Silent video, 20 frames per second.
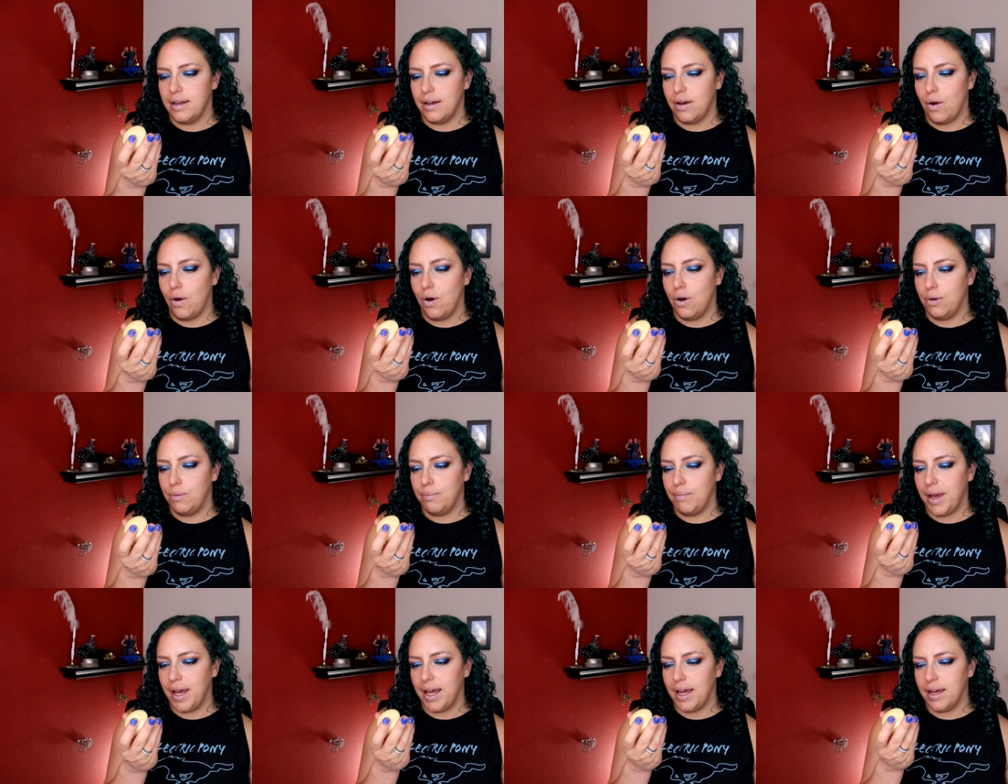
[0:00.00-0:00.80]

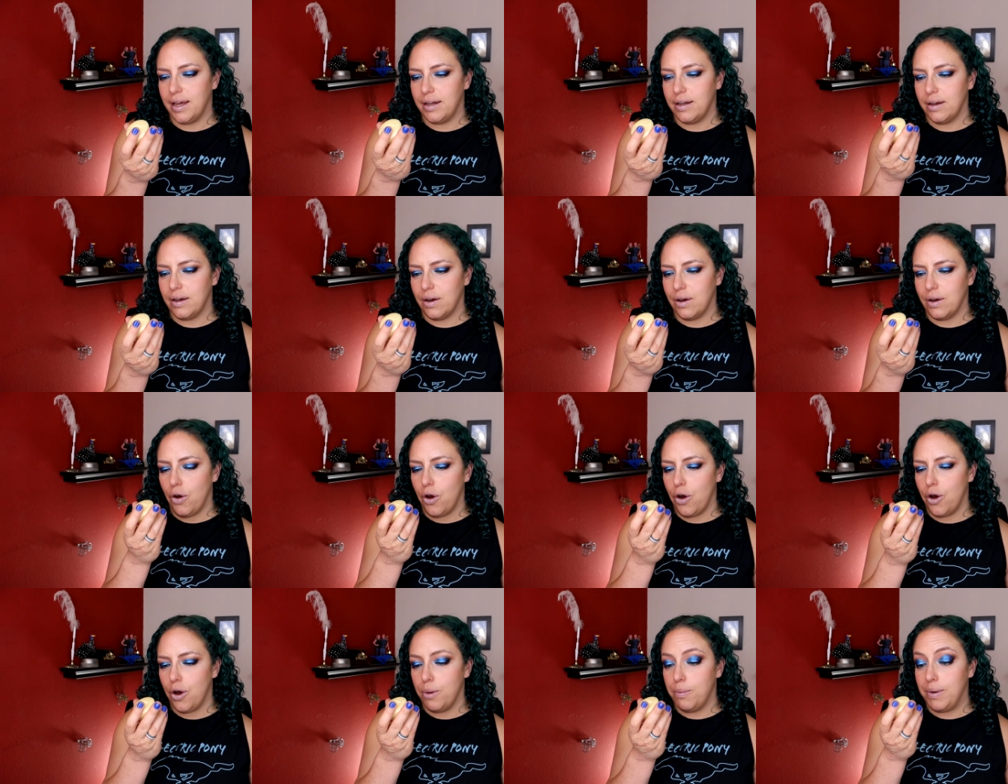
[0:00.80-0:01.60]
Homemade
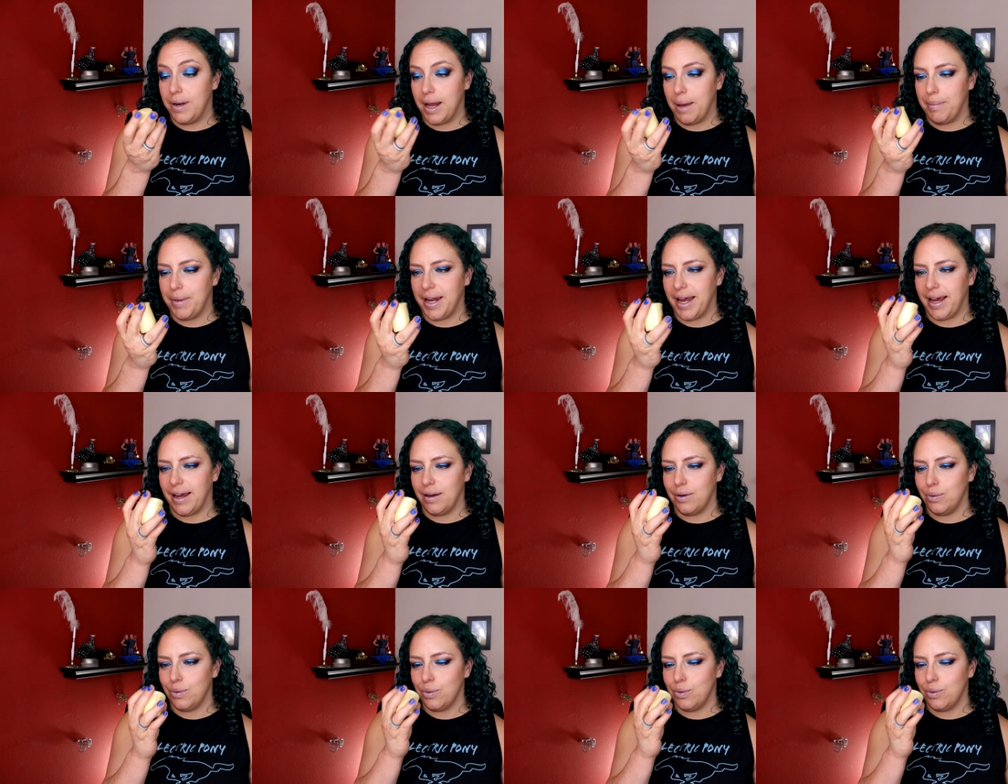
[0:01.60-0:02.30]
herb lemonade.